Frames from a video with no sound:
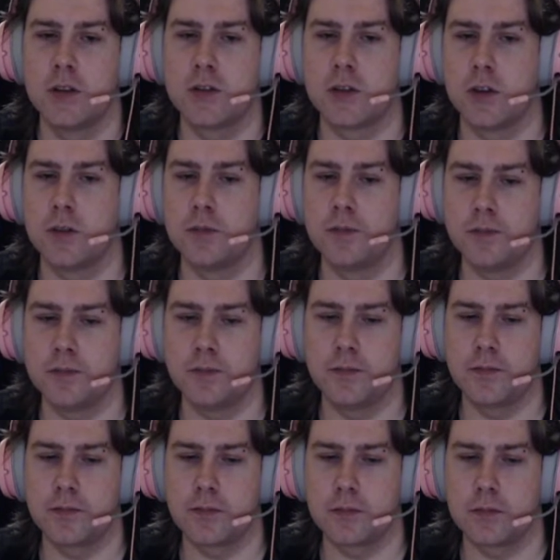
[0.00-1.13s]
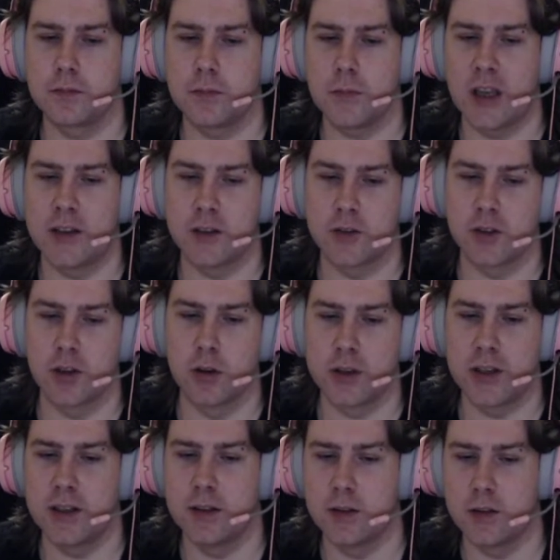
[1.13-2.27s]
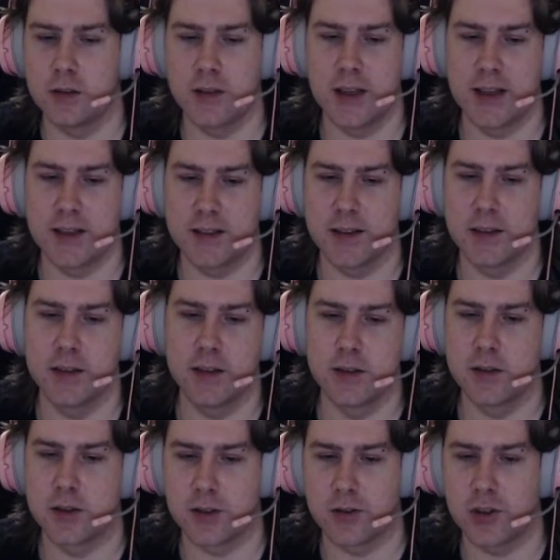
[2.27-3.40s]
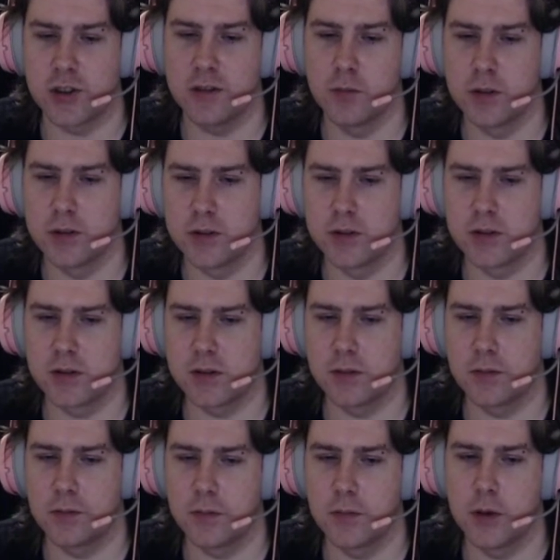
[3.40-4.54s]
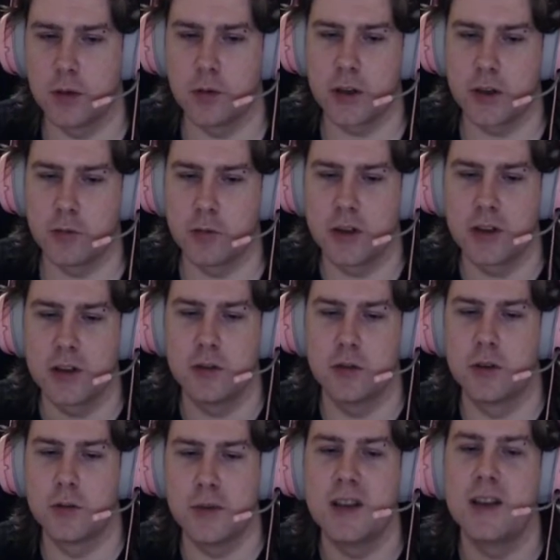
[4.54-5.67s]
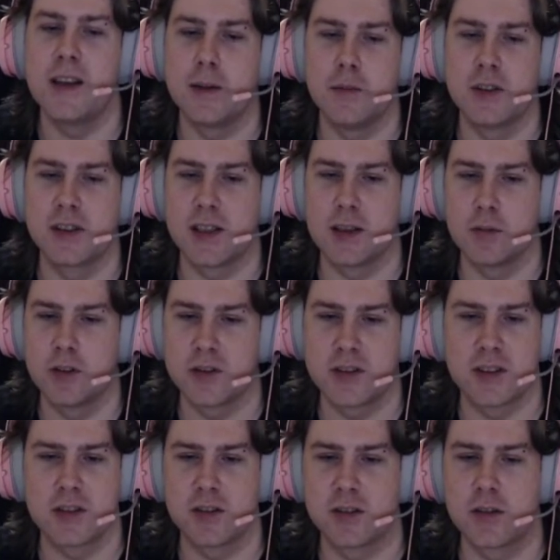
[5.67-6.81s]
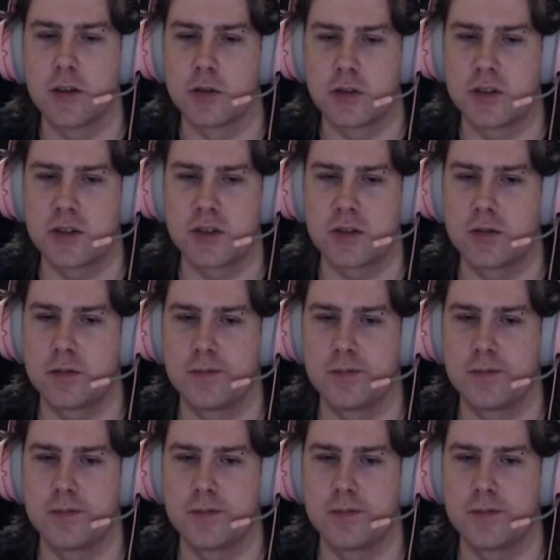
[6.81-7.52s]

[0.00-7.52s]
So, and there's a login, daily attendance, achievements. We're gonna do them in-game instead, because this just looks...